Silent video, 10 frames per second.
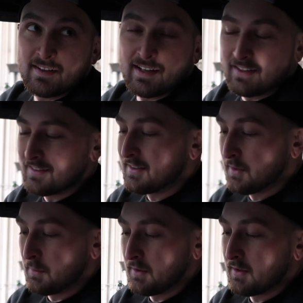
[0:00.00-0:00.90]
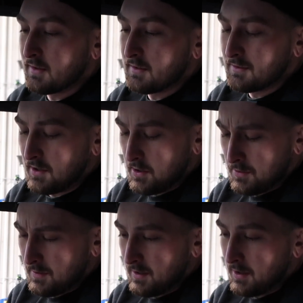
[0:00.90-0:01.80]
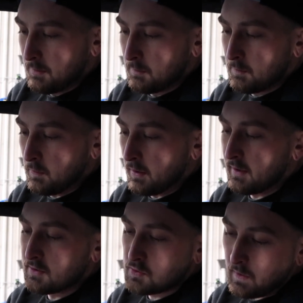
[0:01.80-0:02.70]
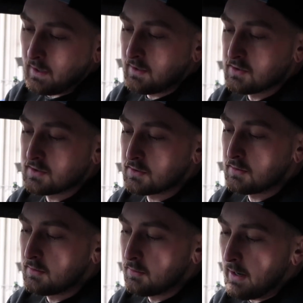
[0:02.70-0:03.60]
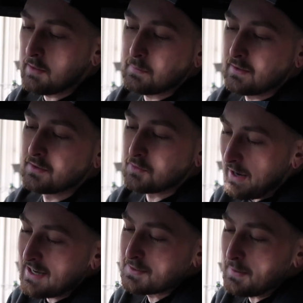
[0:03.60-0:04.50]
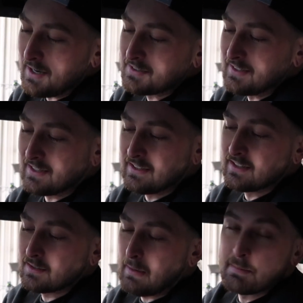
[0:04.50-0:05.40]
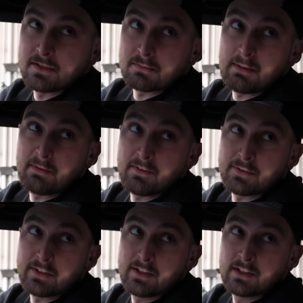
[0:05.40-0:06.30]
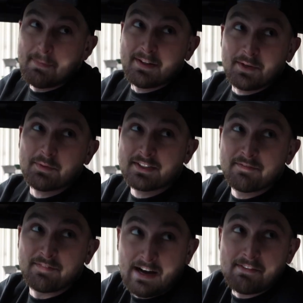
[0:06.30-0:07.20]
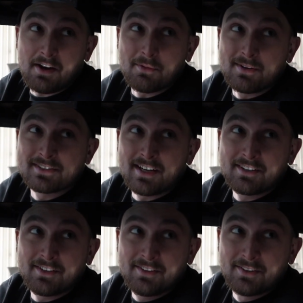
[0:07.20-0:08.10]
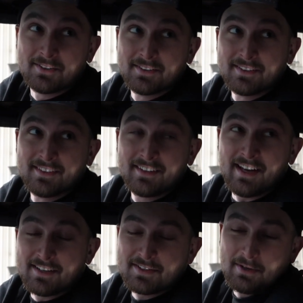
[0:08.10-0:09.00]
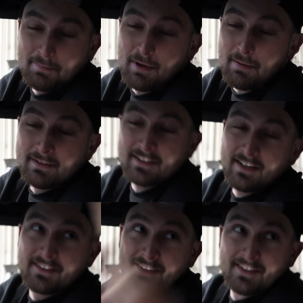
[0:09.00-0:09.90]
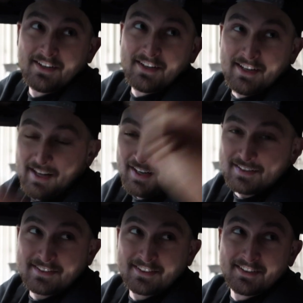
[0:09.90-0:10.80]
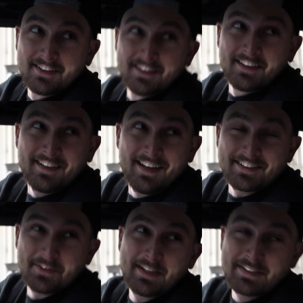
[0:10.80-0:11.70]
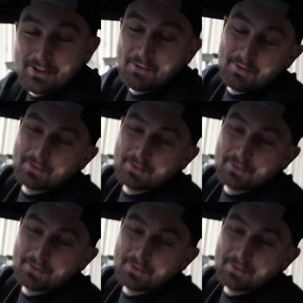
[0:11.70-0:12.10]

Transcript: And it didn't work. So um, we're gonna try and just grasp grasp onto the idea that the map sensor might be faulty. Bet there was some five dollar ones on there too. Yeah. And so he probably he said, went with the thirty dollar one. Yeah, it came in two days too. Yeah, so he assumed yeah.